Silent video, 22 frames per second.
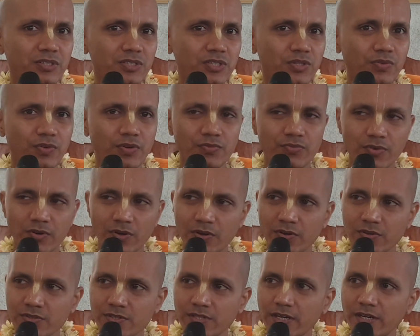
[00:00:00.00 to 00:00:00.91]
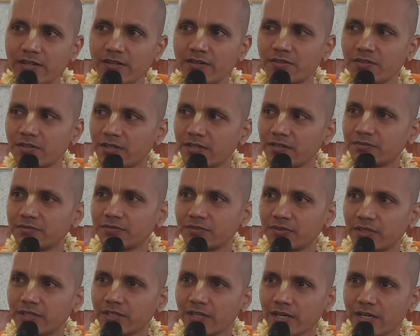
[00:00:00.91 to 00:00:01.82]
If one follows that,
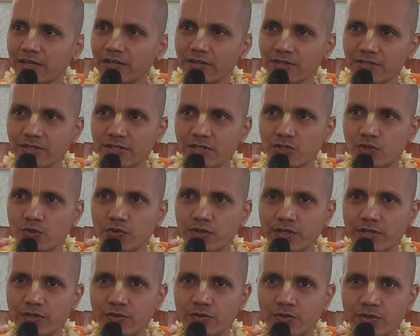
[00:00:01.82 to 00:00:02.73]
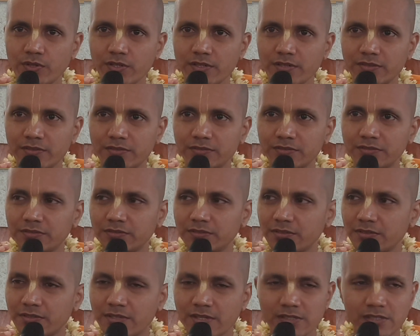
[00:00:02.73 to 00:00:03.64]
at least he is
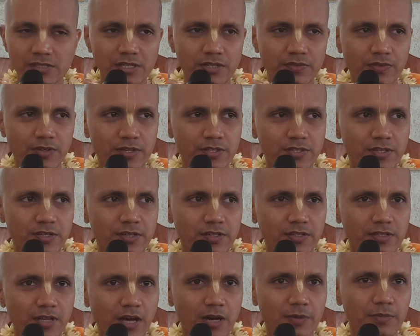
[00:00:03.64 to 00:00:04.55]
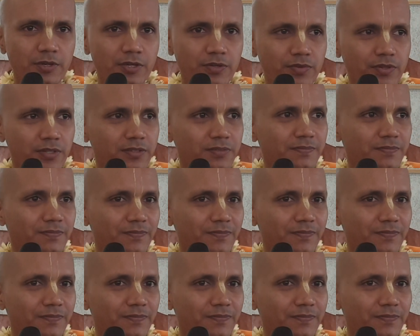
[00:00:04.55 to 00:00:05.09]
doing sense gratification in a dharmic way.